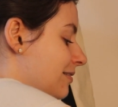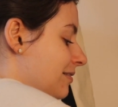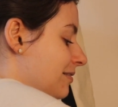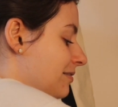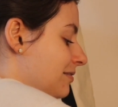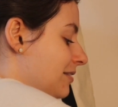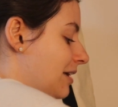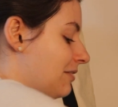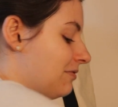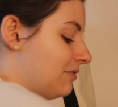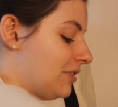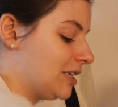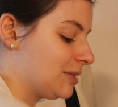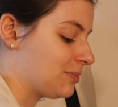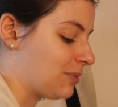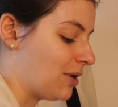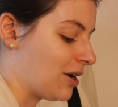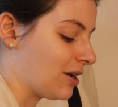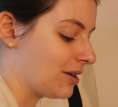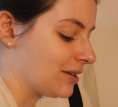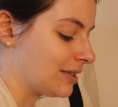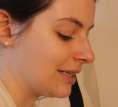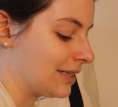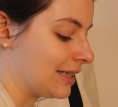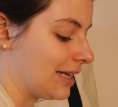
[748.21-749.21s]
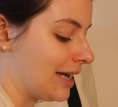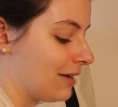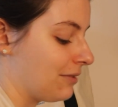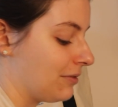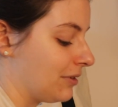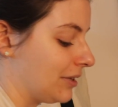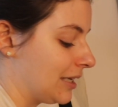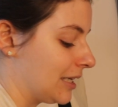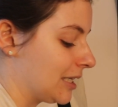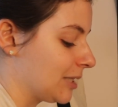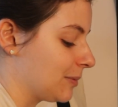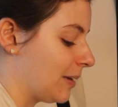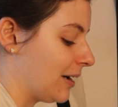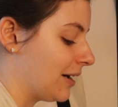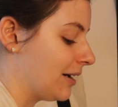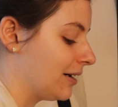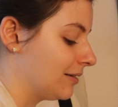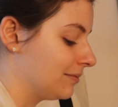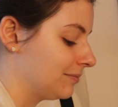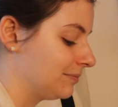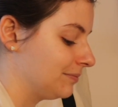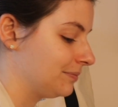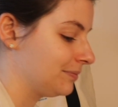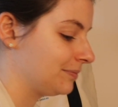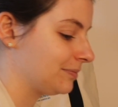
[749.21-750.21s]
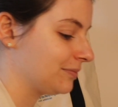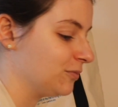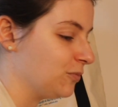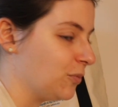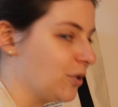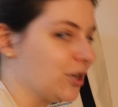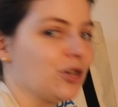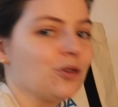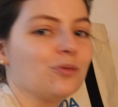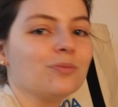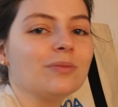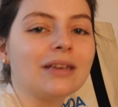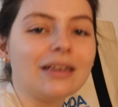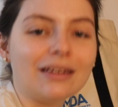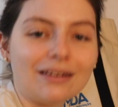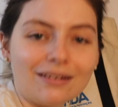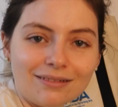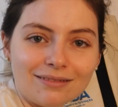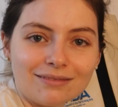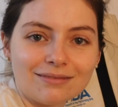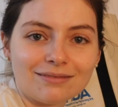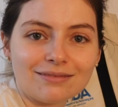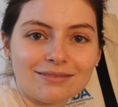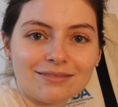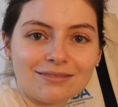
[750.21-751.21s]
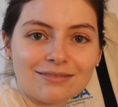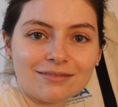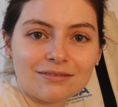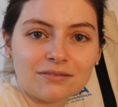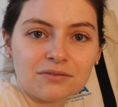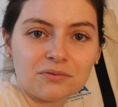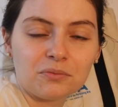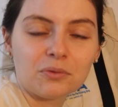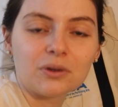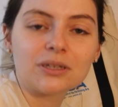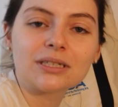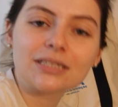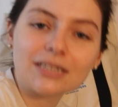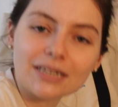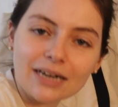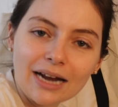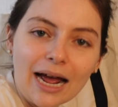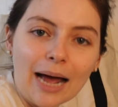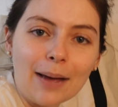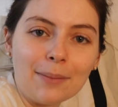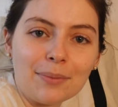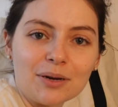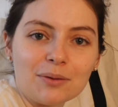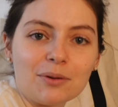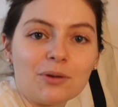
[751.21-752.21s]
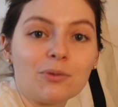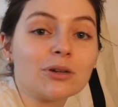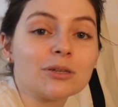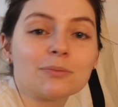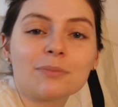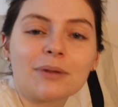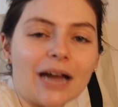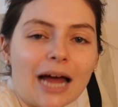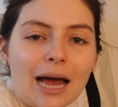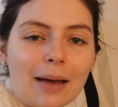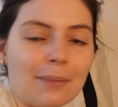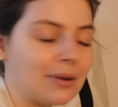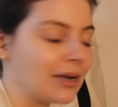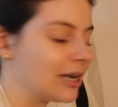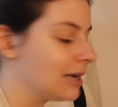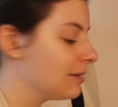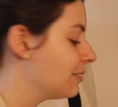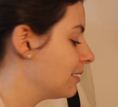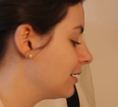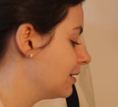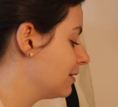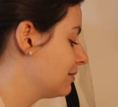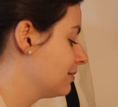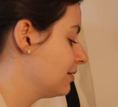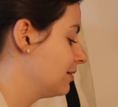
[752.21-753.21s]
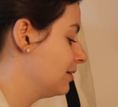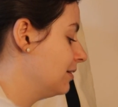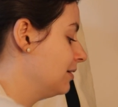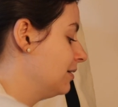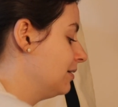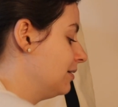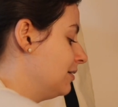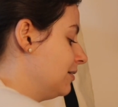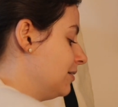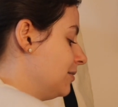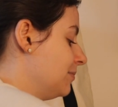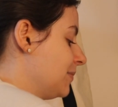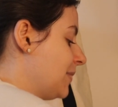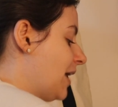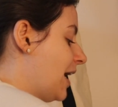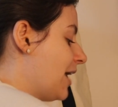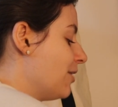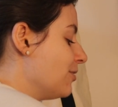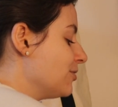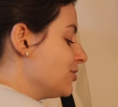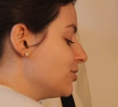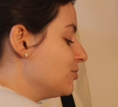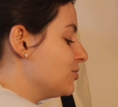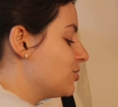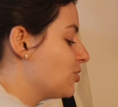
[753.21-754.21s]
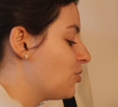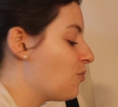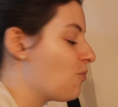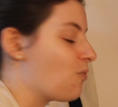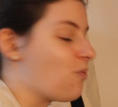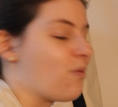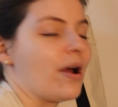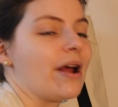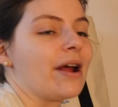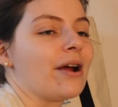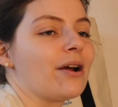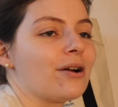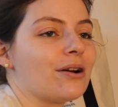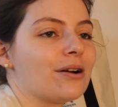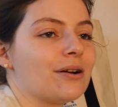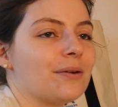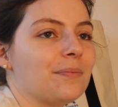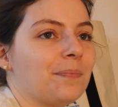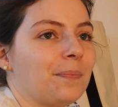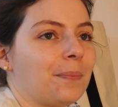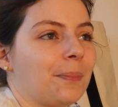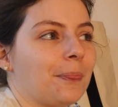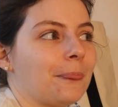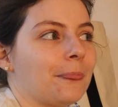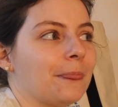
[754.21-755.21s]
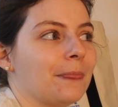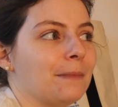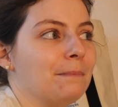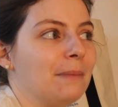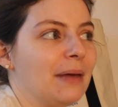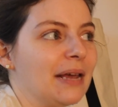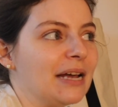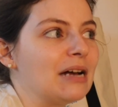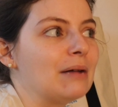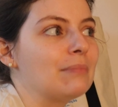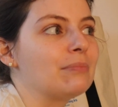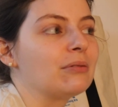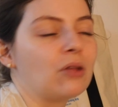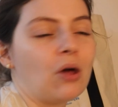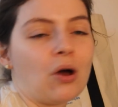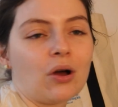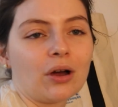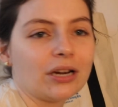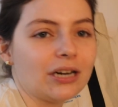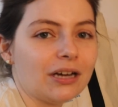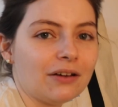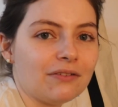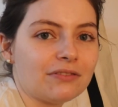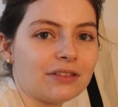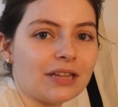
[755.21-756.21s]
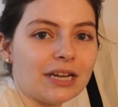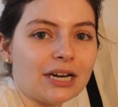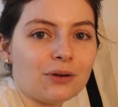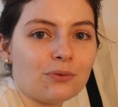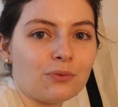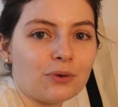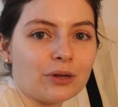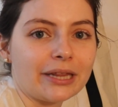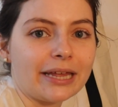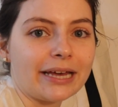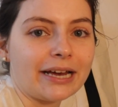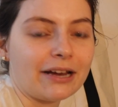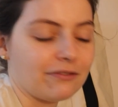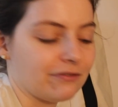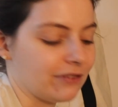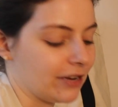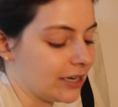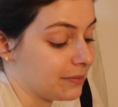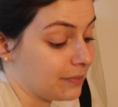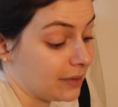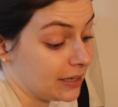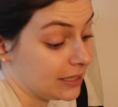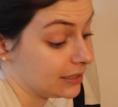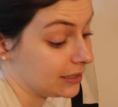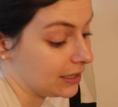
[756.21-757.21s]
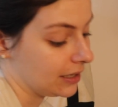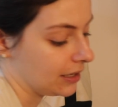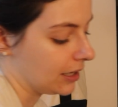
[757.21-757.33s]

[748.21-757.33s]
that face products like that really expire. What do you mean? What's gonna happen to me? What's been happening to me? I also don't wear makeup long enough that it would like affect my skin